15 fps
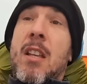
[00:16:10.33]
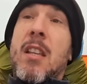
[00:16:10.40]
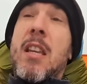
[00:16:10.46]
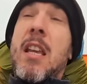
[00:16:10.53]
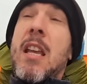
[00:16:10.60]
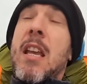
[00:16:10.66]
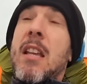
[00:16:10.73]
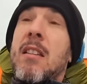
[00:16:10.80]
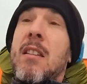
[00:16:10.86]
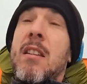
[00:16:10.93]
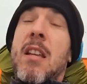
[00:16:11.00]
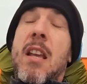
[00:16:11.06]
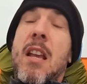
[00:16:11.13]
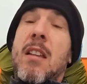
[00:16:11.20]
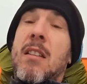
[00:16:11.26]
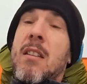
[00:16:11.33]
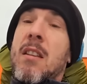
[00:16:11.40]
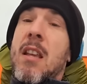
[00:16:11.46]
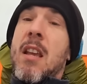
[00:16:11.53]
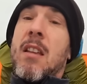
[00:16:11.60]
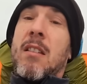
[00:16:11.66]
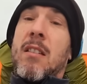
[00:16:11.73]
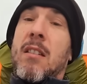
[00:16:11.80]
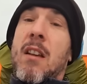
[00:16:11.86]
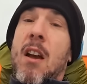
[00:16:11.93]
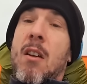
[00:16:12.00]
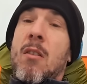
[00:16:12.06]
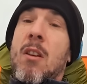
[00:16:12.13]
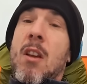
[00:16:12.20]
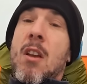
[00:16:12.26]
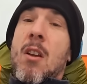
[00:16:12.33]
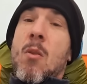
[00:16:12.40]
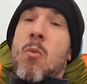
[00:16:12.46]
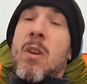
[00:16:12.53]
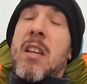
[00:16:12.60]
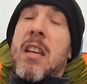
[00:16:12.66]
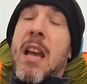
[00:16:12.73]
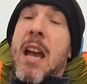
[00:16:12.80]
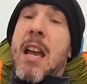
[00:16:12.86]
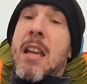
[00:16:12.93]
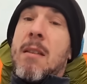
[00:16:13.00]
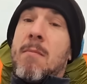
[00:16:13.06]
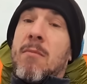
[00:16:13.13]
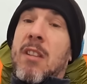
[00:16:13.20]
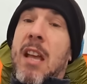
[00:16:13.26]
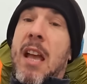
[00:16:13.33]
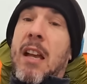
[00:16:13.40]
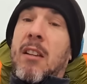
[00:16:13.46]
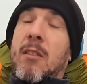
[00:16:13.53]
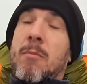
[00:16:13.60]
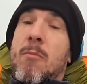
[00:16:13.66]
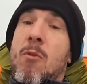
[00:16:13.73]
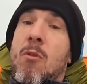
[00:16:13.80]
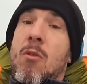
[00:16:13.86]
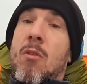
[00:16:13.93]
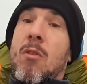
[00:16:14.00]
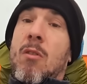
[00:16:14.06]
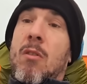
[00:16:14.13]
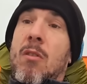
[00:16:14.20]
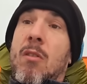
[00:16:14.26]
years and years and years ago. We came to Exmoor